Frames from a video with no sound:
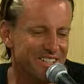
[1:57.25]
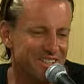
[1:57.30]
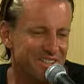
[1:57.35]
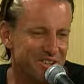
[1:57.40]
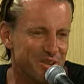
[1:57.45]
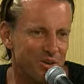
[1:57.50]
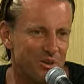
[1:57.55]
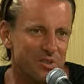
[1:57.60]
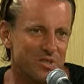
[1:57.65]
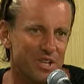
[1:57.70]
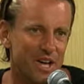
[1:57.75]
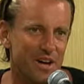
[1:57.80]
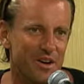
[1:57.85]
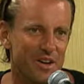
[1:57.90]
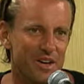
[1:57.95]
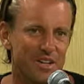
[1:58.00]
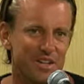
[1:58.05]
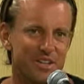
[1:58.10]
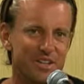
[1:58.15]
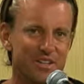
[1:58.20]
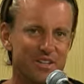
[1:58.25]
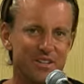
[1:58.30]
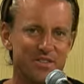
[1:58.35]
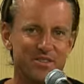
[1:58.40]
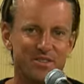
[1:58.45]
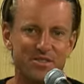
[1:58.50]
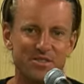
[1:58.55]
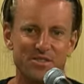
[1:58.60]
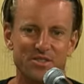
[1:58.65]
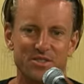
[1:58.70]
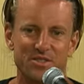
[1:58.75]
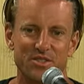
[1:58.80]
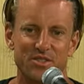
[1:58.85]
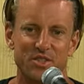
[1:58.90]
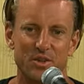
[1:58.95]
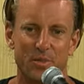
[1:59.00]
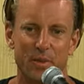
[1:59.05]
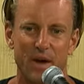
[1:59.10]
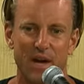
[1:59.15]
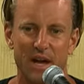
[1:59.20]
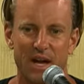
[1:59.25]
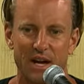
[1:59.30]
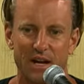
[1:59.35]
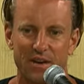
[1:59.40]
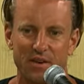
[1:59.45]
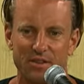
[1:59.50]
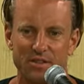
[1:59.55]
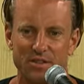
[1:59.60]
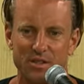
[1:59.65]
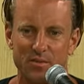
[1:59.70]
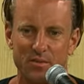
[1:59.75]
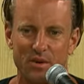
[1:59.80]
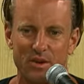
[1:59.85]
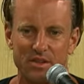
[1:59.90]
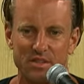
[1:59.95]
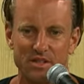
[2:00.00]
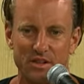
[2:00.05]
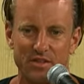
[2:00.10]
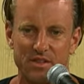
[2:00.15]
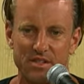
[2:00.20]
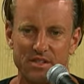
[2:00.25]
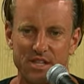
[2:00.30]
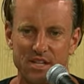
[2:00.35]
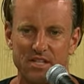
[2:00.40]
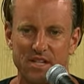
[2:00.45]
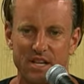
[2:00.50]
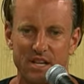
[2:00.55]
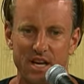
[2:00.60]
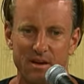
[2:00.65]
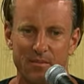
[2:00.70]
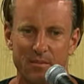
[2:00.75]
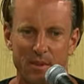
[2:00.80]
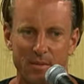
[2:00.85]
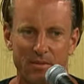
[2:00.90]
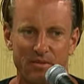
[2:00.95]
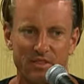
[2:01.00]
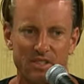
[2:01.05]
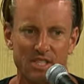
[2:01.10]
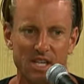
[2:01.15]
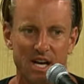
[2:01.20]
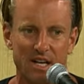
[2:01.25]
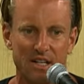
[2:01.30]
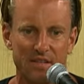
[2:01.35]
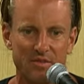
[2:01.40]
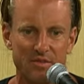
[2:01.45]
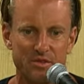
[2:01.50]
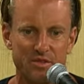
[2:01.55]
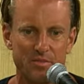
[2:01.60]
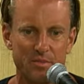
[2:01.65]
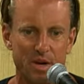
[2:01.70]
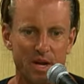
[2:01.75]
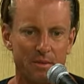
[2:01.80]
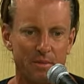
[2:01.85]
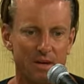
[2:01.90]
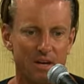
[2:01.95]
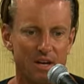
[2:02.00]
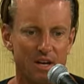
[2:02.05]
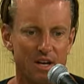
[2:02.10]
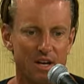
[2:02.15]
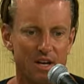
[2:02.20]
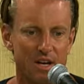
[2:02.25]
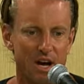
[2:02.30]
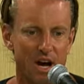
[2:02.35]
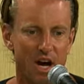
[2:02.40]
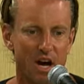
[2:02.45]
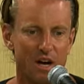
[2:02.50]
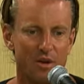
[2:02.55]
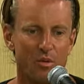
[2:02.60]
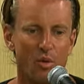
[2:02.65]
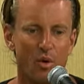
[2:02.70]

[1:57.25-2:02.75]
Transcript: there was I, in Japan or somewhere in Southeast Asia. I can't remember if exactly it was Japan, but I